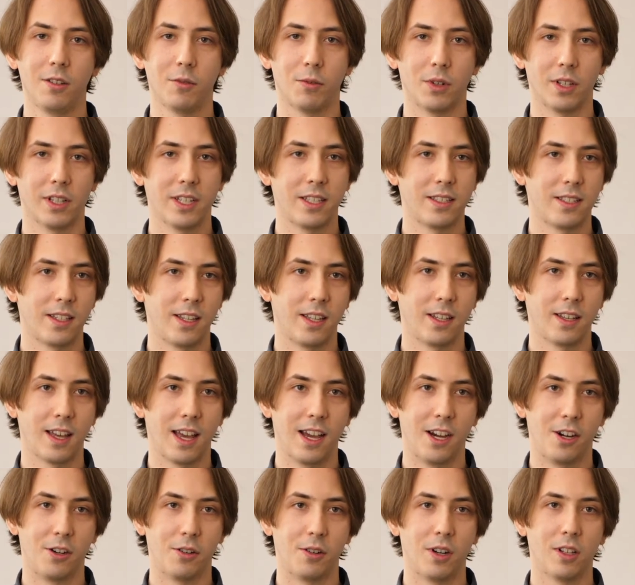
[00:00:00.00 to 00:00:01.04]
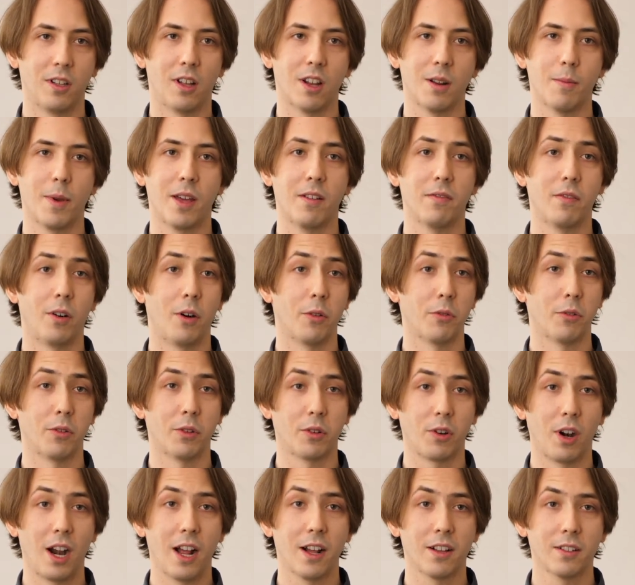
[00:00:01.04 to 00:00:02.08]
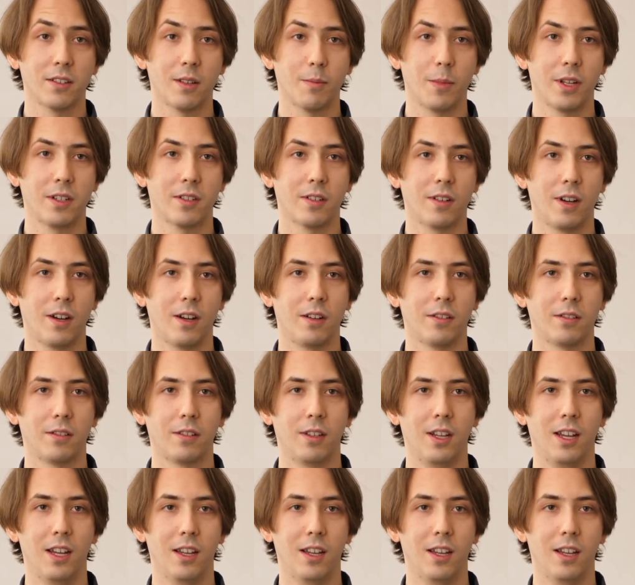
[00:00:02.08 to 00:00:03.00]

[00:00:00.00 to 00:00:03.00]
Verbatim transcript: Really seeing how a lot of men fall through the cracks on mental health,